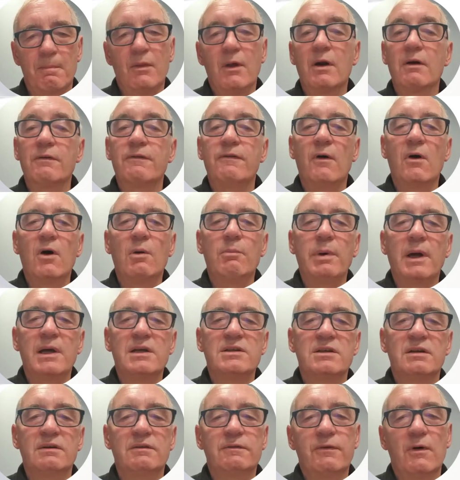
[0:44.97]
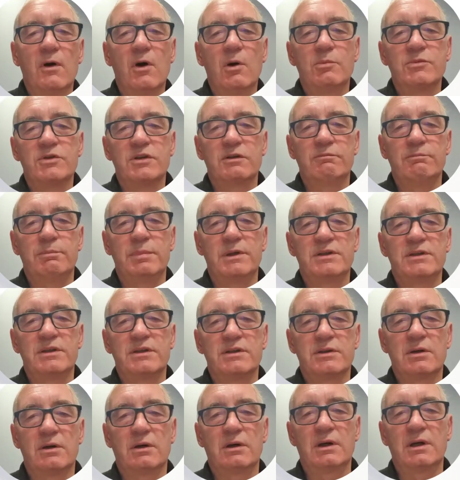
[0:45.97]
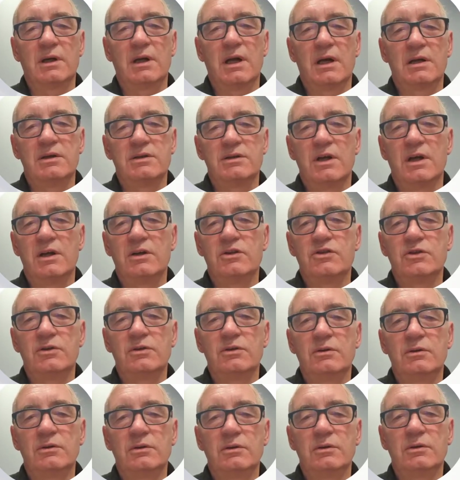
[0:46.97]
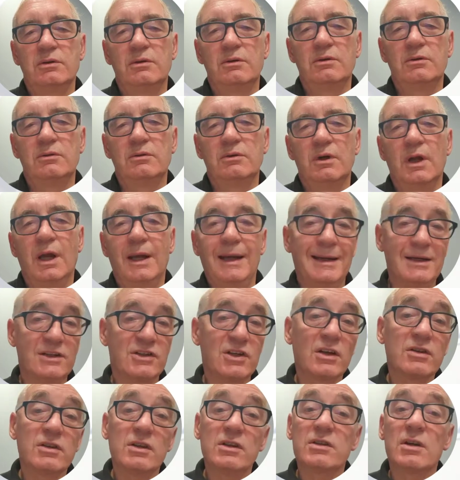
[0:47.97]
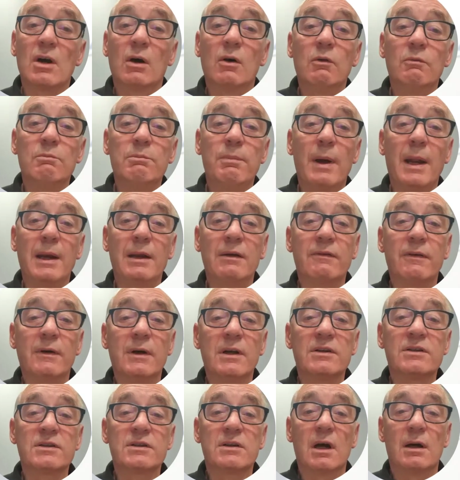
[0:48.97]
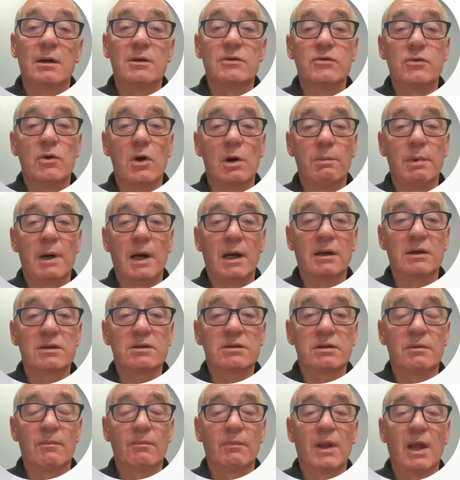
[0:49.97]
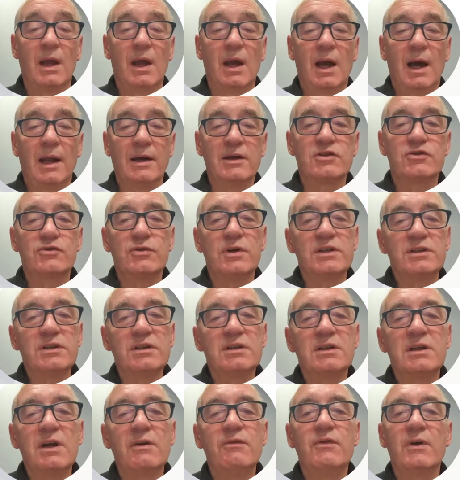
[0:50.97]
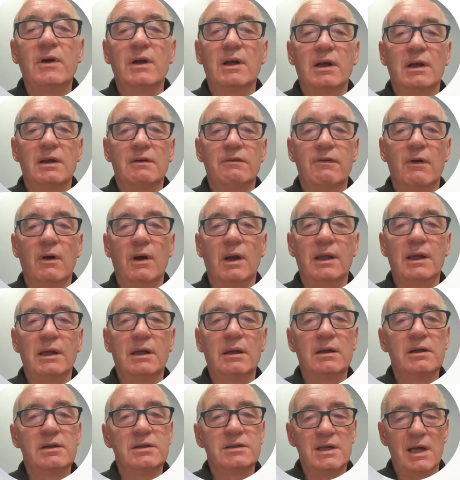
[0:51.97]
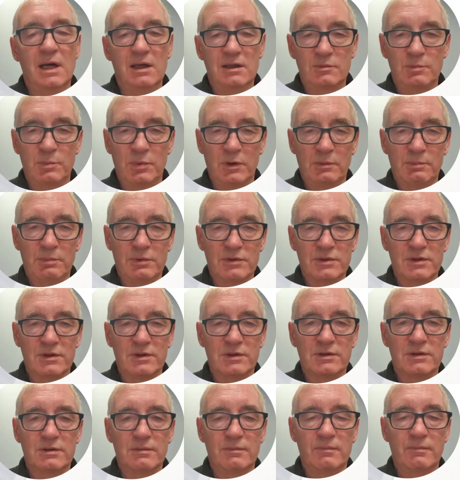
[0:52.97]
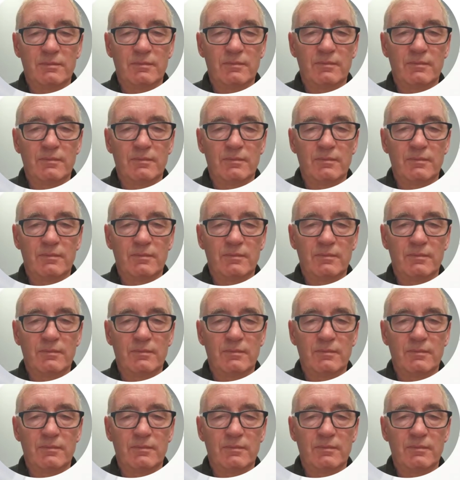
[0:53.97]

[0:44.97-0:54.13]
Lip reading: There are 4 basic forms of business organisation. Each has its own benefits and drawbacks and is treated differently for legal and tax purposes.